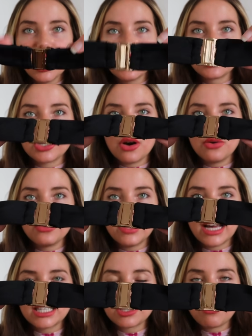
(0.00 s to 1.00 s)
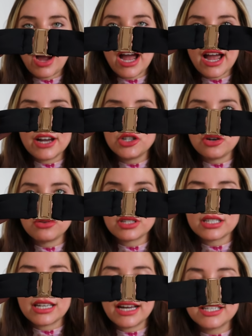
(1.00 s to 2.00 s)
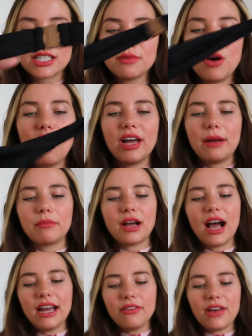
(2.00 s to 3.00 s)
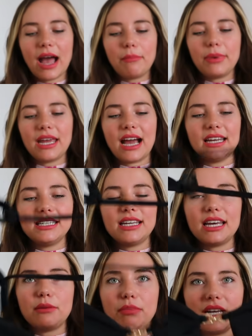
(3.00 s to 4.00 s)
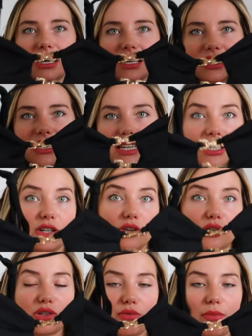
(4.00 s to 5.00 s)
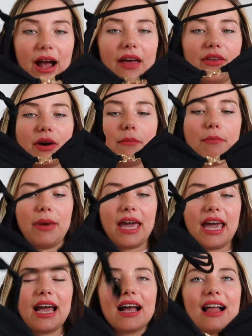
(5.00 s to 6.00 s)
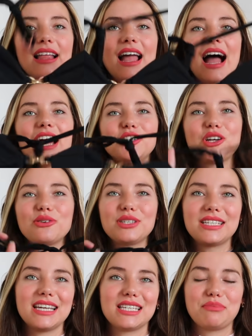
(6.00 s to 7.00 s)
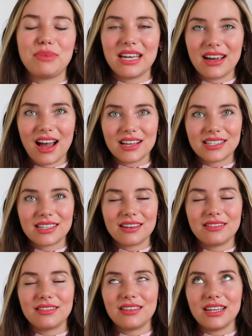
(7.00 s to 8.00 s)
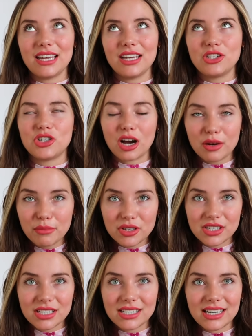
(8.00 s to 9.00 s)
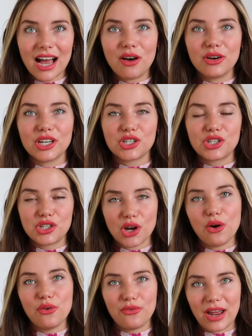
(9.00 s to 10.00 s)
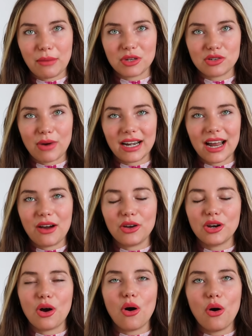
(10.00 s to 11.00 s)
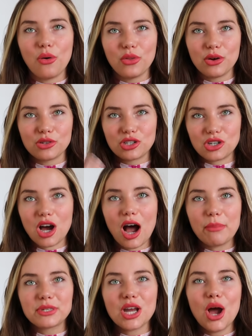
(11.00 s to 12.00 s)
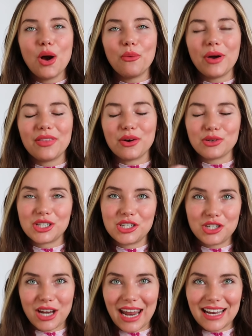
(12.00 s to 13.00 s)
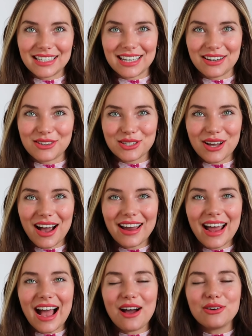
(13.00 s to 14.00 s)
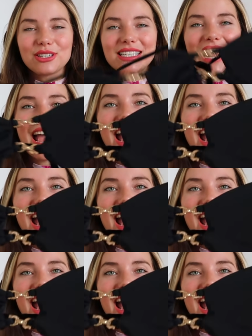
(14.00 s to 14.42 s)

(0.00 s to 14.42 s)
So that's why I chose a size small and I'm kind of happy I did because this looks rather big. I chose this because the Jacquemus style is so famous right now. You know, all those tops with those chains and those cutouts